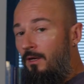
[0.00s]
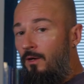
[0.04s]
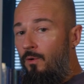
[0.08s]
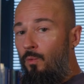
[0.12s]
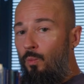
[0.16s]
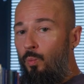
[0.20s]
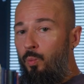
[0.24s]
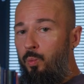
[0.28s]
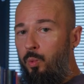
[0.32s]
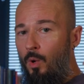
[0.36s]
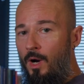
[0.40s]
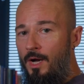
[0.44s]

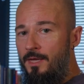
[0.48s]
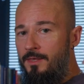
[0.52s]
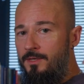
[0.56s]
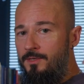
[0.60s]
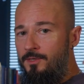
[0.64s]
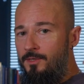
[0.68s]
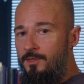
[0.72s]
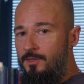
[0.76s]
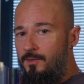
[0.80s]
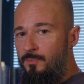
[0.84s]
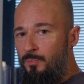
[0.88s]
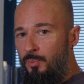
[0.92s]
Why
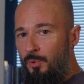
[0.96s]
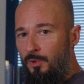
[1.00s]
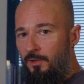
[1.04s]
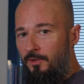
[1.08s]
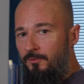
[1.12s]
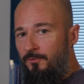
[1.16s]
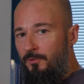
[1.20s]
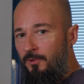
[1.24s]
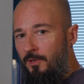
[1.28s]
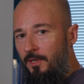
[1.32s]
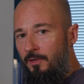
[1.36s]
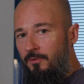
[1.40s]
this is
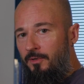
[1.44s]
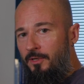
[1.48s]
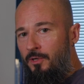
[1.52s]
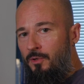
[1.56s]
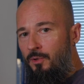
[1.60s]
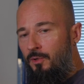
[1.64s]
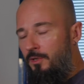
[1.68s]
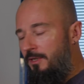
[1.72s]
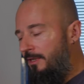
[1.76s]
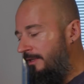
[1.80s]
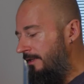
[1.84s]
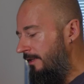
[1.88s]
important for our
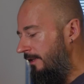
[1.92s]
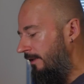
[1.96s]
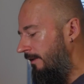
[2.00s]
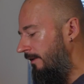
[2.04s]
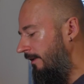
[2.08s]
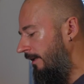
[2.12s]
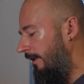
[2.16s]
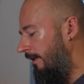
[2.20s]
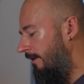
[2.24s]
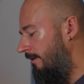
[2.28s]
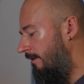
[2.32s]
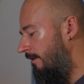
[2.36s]
recording
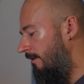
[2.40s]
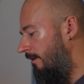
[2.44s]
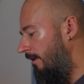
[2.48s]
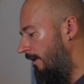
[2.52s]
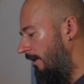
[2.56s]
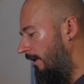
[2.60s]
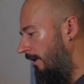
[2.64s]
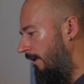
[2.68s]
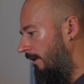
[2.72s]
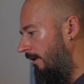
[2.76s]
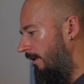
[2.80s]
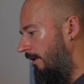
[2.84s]
techniques
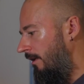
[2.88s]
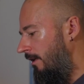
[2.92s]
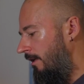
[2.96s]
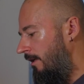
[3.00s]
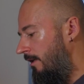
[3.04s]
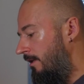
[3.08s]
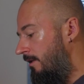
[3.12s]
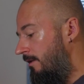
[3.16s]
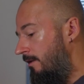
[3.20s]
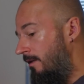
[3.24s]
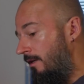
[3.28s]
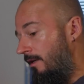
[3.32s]

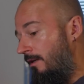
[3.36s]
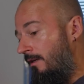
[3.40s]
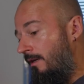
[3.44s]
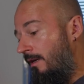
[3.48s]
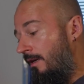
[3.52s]
is